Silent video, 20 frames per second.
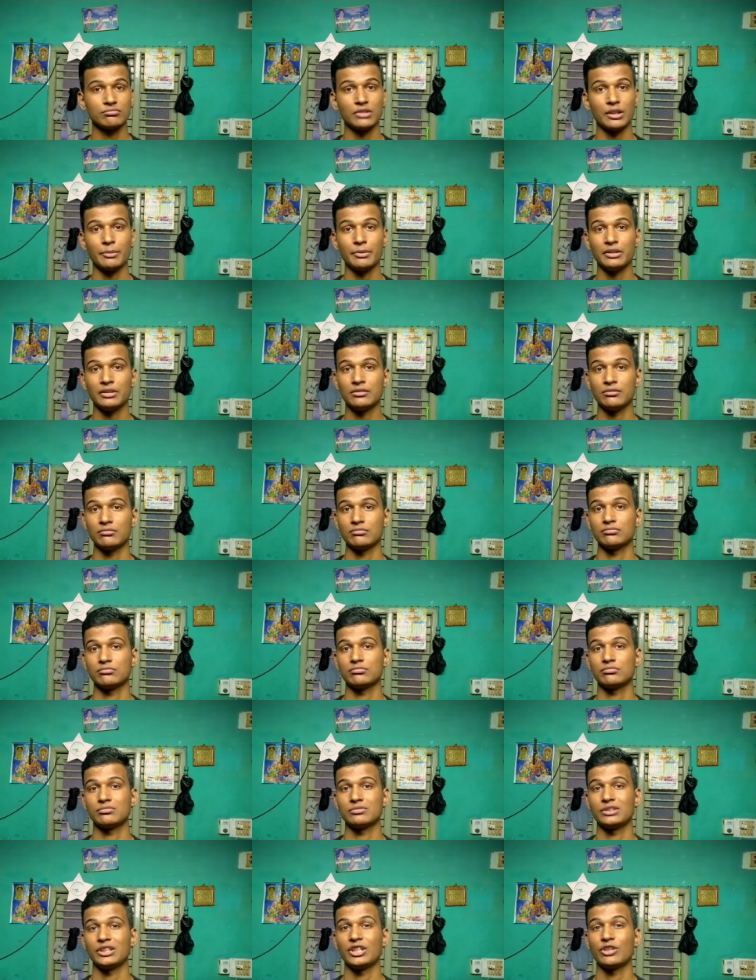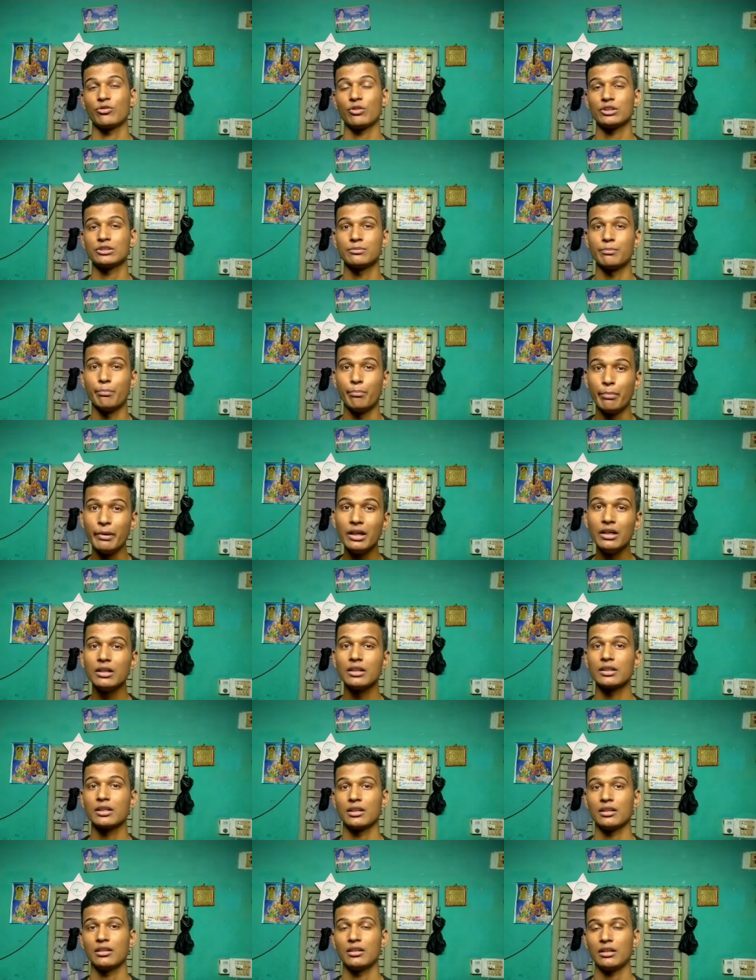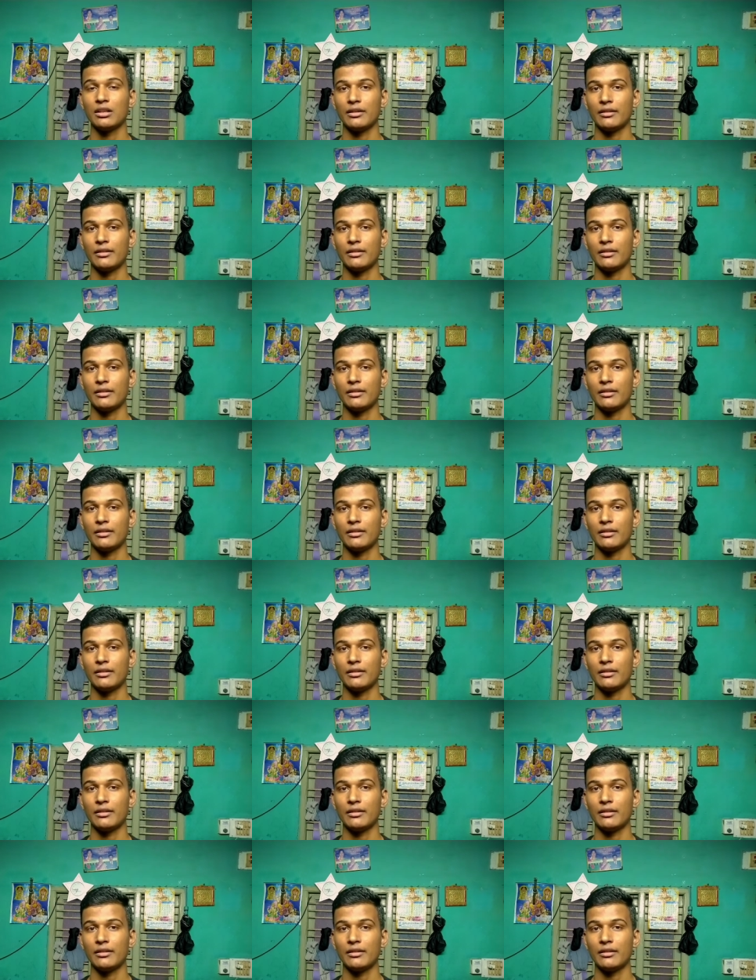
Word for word: I mean, it was built